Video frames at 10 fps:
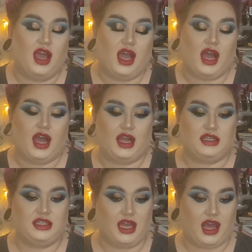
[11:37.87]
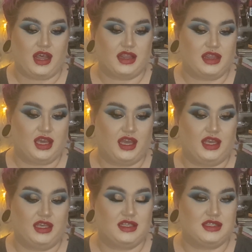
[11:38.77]
And yeah, that
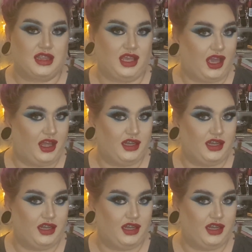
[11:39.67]
is the end.